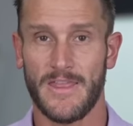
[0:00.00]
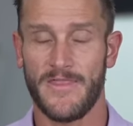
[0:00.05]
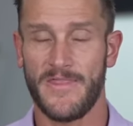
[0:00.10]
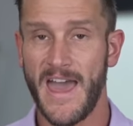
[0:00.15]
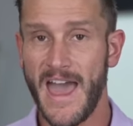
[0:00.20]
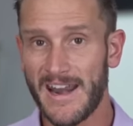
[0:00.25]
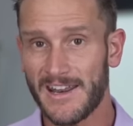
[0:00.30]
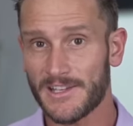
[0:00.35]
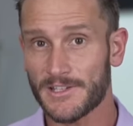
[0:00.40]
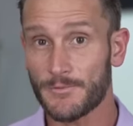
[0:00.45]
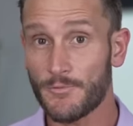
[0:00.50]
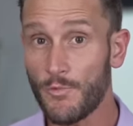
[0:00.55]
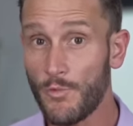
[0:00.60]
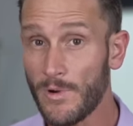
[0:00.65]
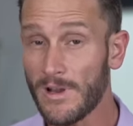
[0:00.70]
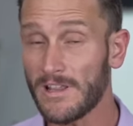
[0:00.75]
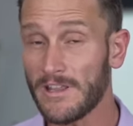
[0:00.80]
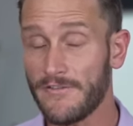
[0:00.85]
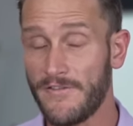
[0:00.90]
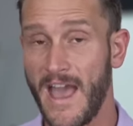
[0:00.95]
That is
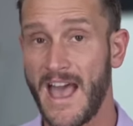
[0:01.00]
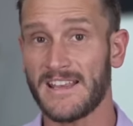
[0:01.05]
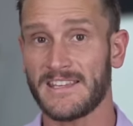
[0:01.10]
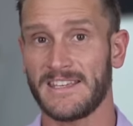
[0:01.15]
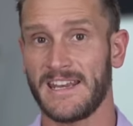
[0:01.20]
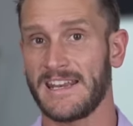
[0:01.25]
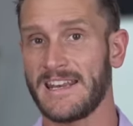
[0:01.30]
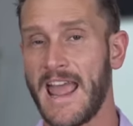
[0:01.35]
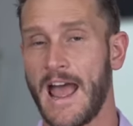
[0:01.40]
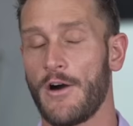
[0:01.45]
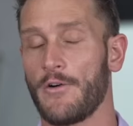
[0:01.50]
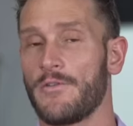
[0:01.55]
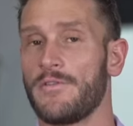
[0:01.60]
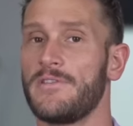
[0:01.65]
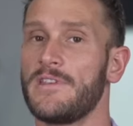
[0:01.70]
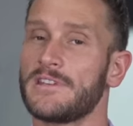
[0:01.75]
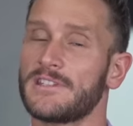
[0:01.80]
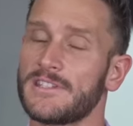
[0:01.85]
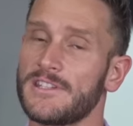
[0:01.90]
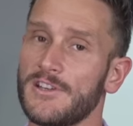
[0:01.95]
really fascinating. Now,
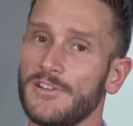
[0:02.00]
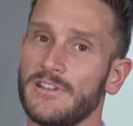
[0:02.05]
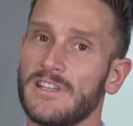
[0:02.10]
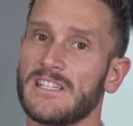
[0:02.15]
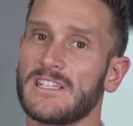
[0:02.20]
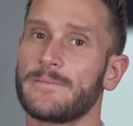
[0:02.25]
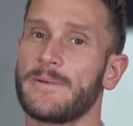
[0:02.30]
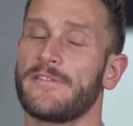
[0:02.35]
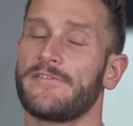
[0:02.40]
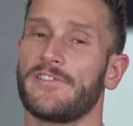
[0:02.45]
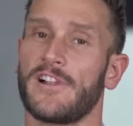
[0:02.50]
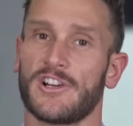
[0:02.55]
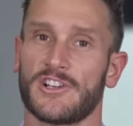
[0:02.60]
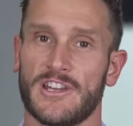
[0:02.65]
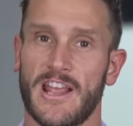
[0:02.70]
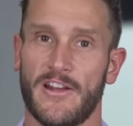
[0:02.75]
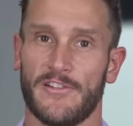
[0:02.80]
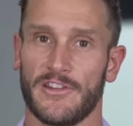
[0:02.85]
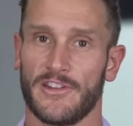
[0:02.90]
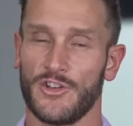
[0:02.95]
this still needs to be
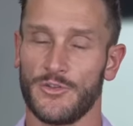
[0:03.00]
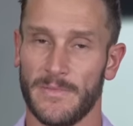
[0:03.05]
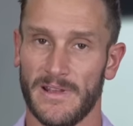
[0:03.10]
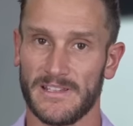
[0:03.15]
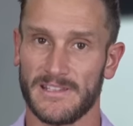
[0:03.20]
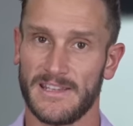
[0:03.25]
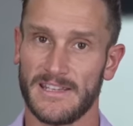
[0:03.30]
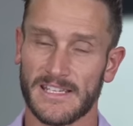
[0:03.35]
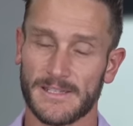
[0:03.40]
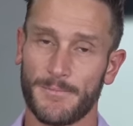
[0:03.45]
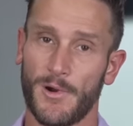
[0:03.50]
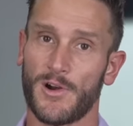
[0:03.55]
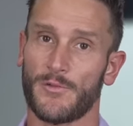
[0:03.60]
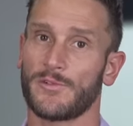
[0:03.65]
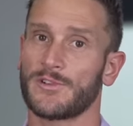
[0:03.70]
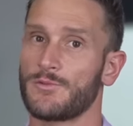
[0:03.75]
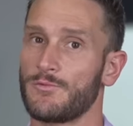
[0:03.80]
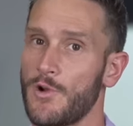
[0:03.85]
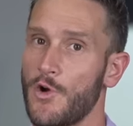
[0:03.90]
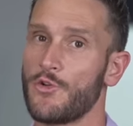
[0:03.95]
fleshed out in humans. This part
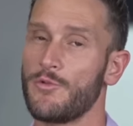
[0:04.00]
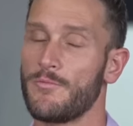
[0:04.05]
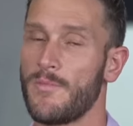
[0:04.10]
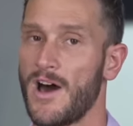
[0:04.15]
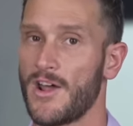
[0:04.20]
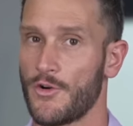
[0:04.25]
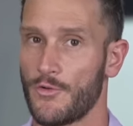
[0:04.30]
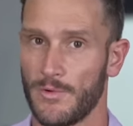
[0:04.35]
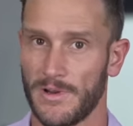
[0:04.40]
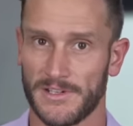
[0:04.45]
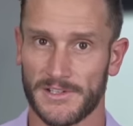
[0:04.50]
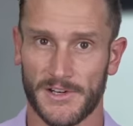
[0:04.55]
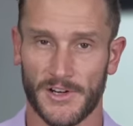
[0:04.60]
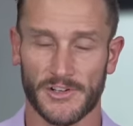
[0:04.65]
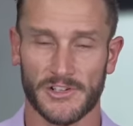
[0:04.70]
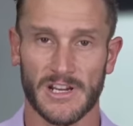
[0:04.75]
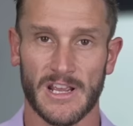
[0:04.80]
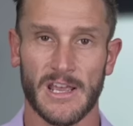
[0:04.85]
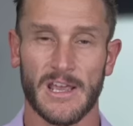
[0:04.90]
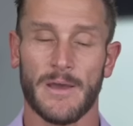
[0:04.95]
was rodent model
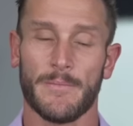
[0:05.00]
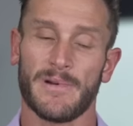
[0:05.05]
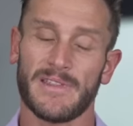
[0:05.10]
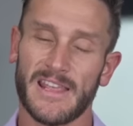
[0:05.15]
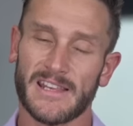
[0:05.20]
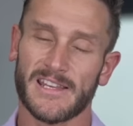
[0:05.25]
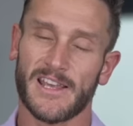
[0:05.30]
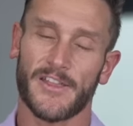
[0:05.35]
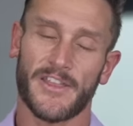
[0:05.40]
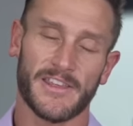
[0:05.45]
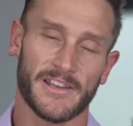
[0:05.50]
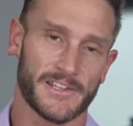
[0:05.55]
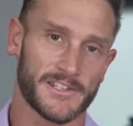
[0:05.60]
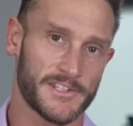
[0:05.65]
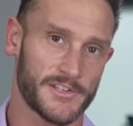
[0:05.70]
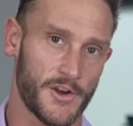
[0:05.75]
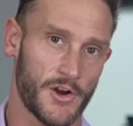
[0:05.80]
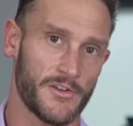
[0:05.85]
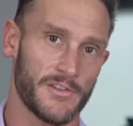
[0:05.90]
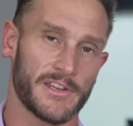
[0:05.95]
research, but that's how the things
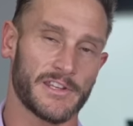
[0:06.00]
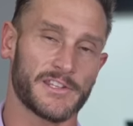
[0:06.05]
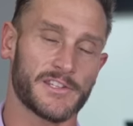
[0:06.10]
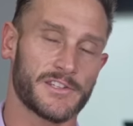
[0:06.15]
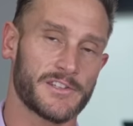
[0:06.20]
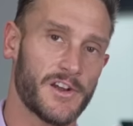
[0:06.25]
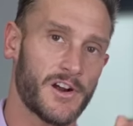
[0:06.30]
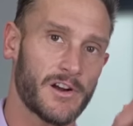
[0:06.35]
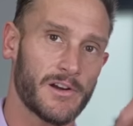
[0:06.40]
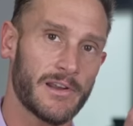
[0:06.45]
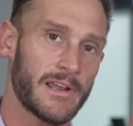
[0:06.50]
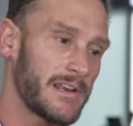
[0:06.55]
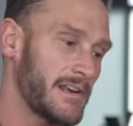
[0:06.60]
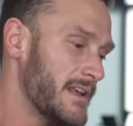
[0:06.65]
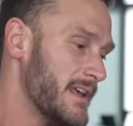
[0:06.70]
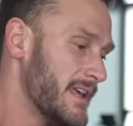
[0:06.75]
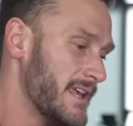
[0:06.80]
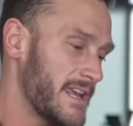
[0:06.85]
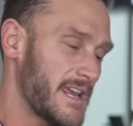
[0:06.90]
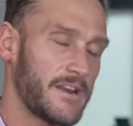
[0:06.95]
start. They start
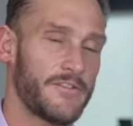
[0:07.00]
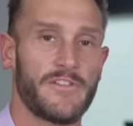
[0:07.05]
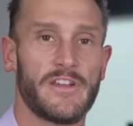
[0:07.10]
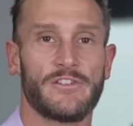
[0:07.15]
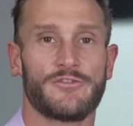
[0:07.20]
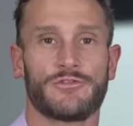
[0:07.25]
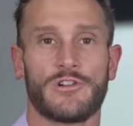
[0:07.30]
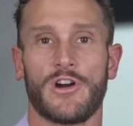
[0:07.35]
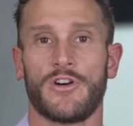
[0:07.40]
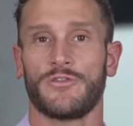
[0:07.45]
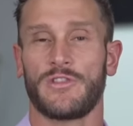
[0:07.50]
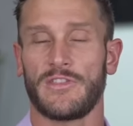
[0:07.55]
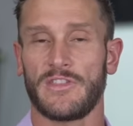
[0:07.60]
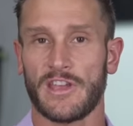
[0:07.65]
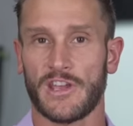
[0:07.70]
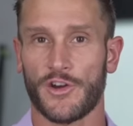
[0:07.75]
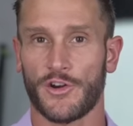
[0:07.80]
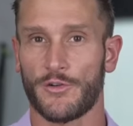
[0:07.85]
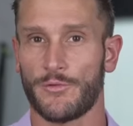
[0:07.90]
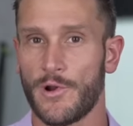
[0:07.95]
in vitro, then
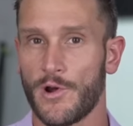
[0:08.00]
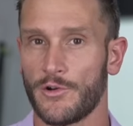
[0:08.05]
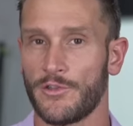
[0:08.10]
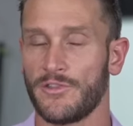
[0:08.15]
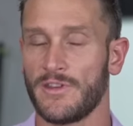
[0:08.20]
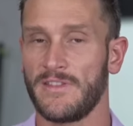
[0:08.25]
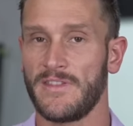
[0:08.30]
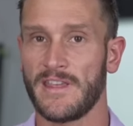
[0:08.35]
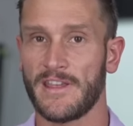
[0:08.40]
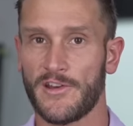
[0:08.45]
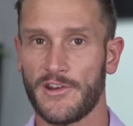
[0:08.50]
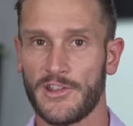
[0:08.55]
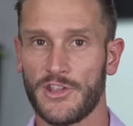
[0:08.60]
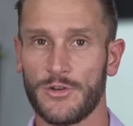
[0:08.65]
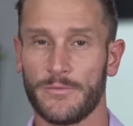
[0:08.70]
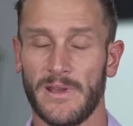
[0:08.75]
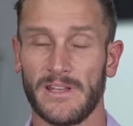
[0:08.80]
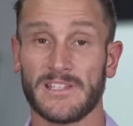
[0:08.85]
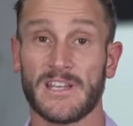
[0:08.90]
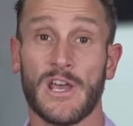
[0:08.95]
they go to rodent, then they go to
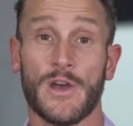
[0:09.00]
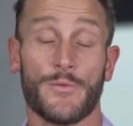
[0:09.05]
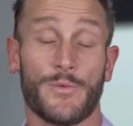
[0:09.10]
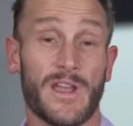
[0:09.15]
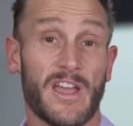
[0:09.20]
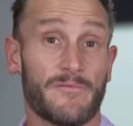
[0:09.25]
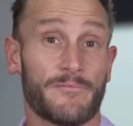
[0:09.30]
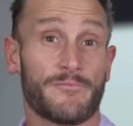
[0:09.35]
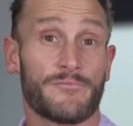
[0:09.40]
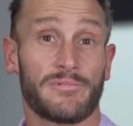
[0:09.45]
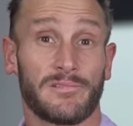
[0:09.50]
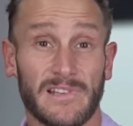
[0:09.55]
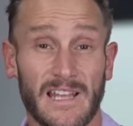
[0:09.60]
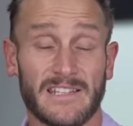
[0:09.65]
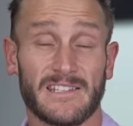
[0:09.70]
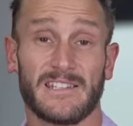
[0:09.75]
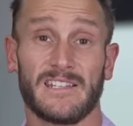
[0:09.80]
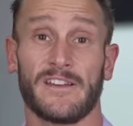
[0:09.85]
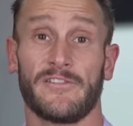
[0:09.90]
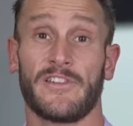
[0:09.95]
humans. We have
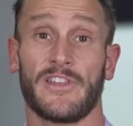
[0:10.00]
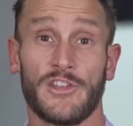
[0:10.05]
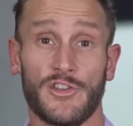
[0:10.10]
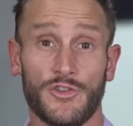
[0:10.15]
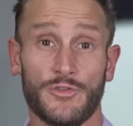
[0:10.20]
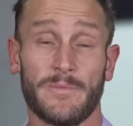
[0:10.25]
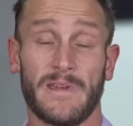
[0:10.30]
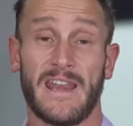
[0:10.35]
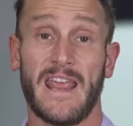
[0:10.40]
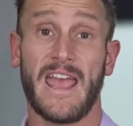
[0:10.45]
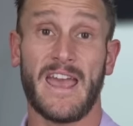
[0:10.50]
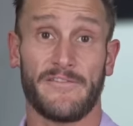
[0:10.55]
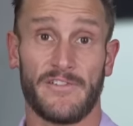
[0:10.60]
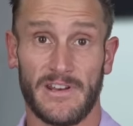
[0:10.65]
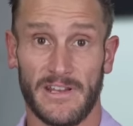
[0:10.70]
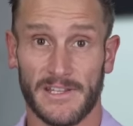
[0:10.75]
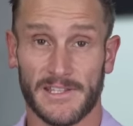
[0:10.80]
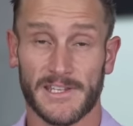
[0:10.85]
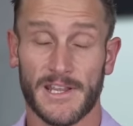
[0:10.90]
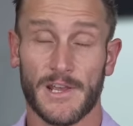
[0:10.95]
plenty of human
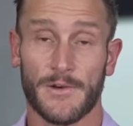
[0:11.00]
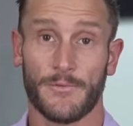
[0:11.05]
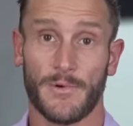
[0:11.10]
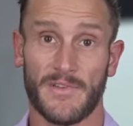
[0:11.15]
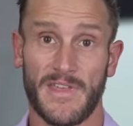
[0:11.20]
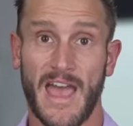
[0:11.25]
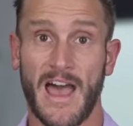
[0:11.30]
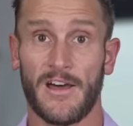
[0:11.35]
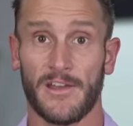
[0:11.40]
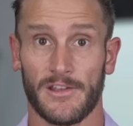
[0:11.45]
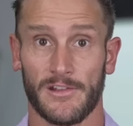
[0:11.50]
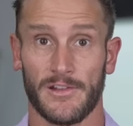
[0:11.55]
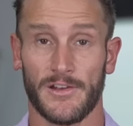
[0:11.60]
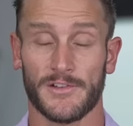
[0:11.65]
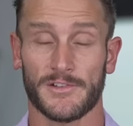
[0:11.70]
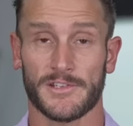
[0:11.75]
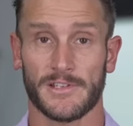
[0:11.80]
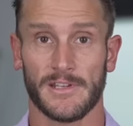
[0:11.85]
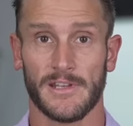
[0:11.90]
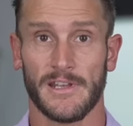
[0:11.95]
evidence with
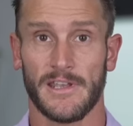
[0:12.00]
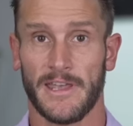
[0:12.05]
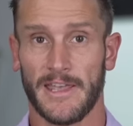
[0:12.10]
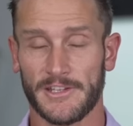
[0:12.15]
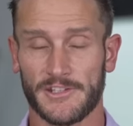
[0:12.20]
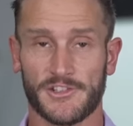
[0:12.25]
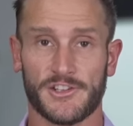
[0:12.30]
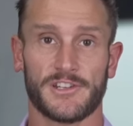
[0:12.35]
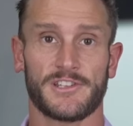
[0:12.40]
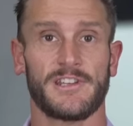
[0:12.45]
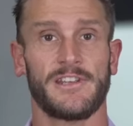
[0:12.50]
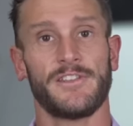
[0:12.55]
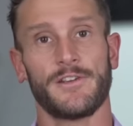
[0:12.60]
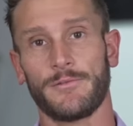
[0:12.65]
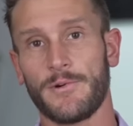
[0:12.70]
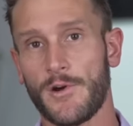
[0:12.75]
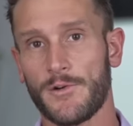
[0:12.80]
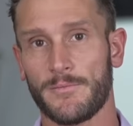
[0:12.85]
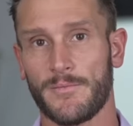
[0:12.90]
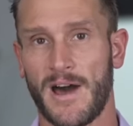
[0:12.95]
allulose. It's just in the
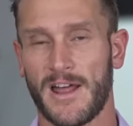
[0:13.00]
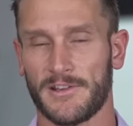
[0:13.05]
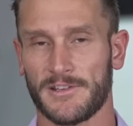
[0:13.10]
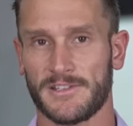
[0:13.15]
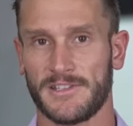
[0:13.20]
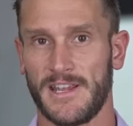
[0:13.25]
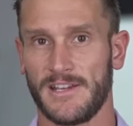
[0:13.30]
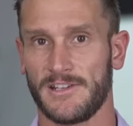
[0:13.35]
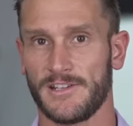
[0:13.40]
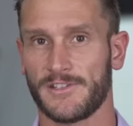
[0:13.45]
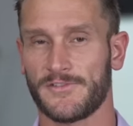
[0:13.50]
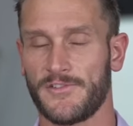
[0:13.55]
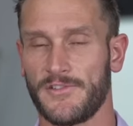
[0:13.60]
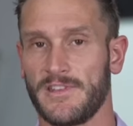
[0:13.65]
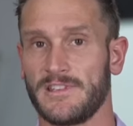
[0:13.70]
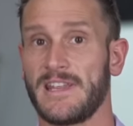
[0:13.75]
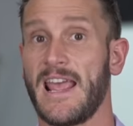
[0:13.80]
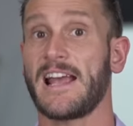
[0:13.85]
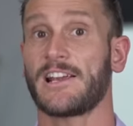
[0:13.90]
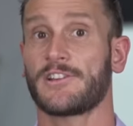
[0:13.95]
rodent model stages for
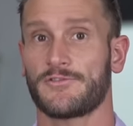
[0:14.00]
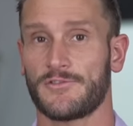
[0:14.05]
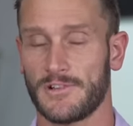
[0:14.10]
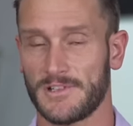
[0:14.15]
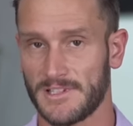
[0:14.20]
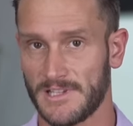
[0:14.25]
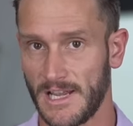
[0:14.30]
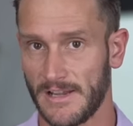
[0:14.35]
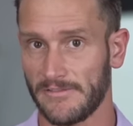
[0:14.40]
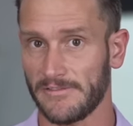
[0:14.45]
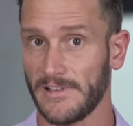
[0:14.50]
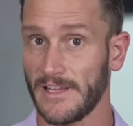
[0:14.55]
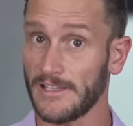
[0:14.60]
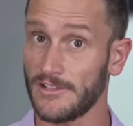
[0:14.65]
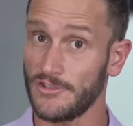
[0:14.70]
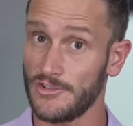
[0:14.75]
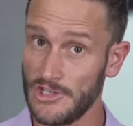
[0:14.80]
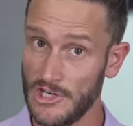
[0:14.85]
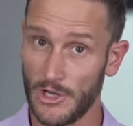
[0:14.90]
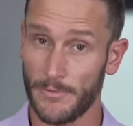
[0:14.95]
this extra stuff
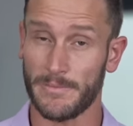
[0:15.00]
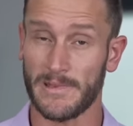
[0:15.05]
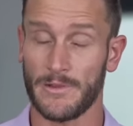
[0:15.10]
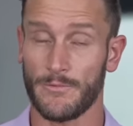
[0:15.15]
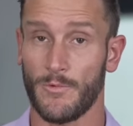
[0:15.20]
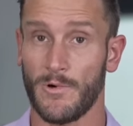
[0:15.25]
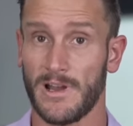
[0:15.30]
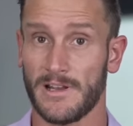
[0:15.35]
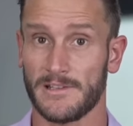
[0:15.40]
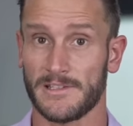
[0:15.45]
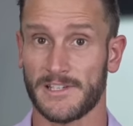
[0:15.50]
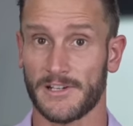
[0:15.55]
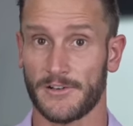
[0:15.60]
like GLP-1